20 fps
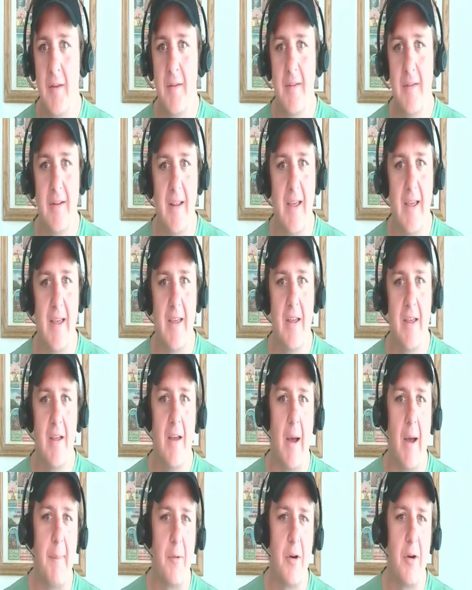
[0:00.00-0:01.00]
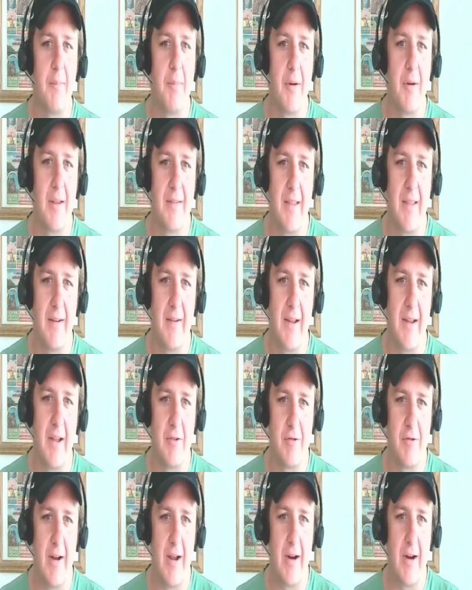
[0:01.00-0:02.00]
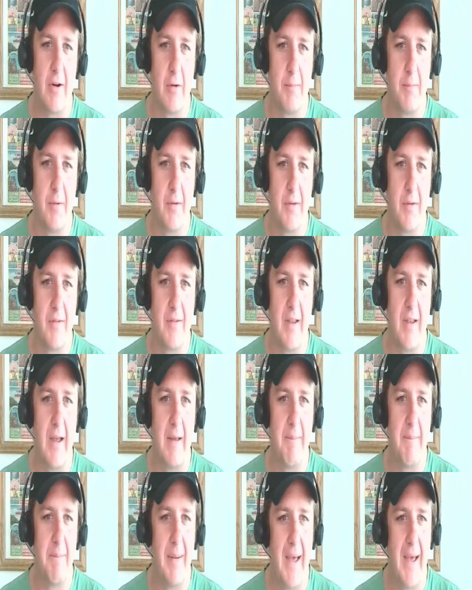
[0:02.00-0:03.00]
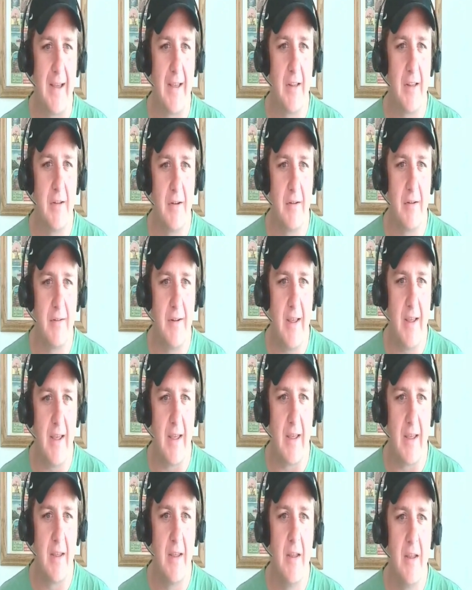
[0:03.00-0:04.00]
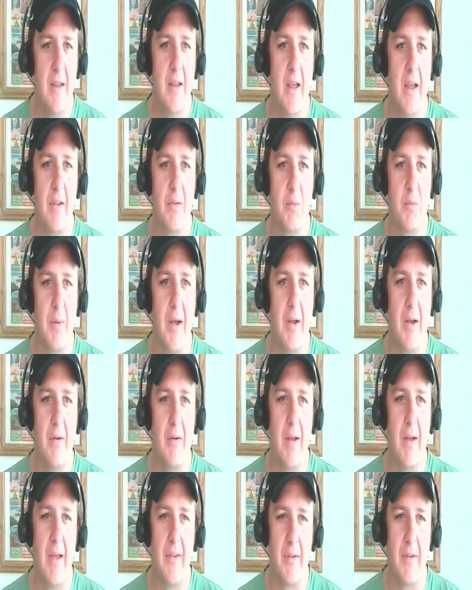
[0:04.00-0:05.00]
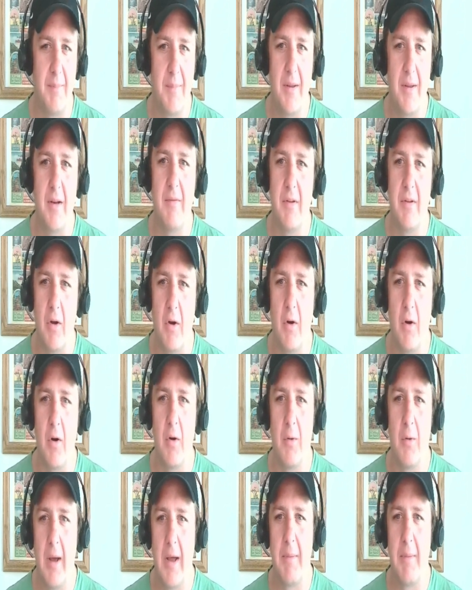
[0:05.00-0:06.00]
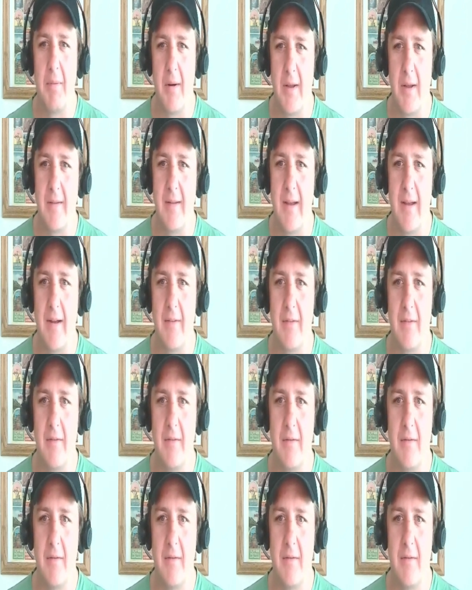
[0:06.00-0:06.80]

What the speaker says: Today, I'm going to break down how Tracker puts time back in your day, as well as a bit of an ROI breakdown.